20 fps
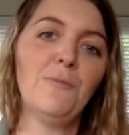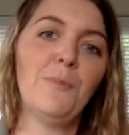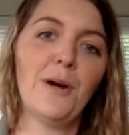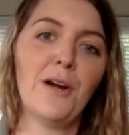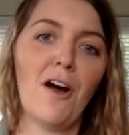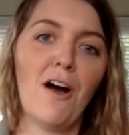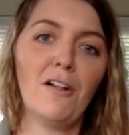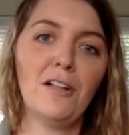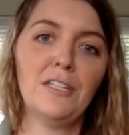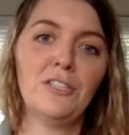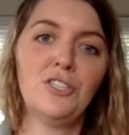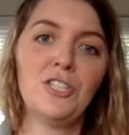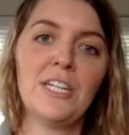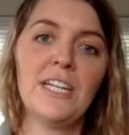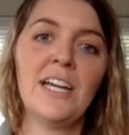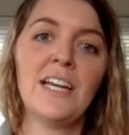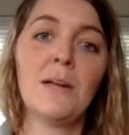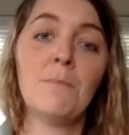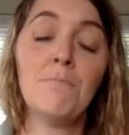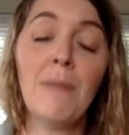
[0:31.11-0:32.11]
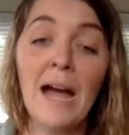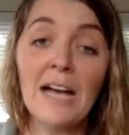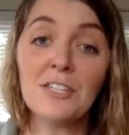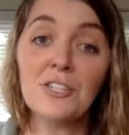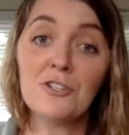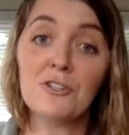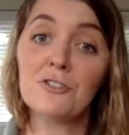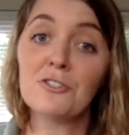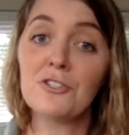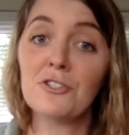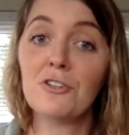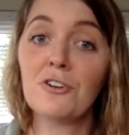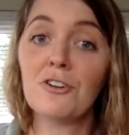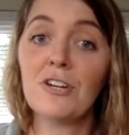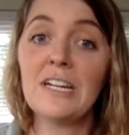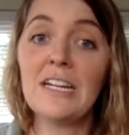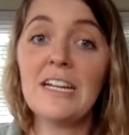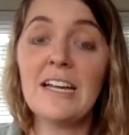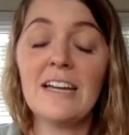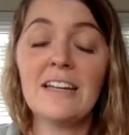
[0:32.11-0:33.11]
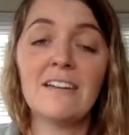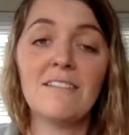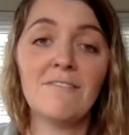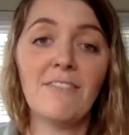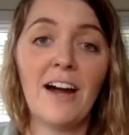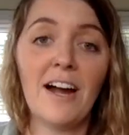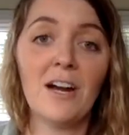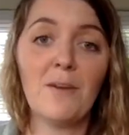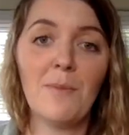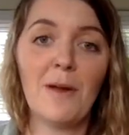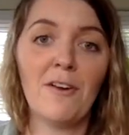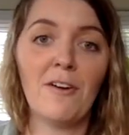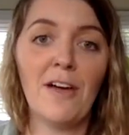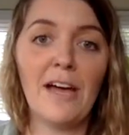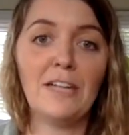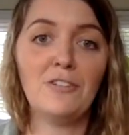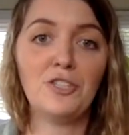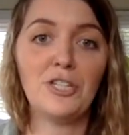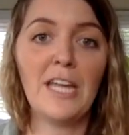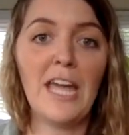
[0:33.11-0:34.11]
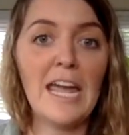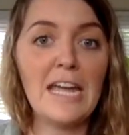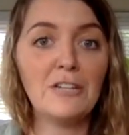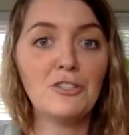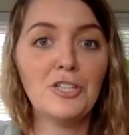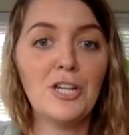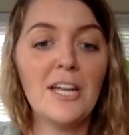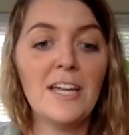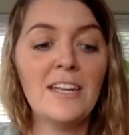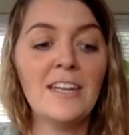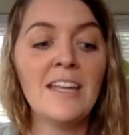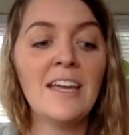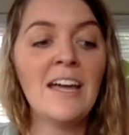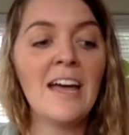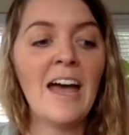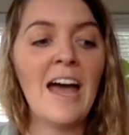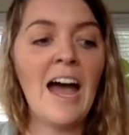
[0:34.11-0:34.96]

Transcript: biology and a master's degree in environmental education.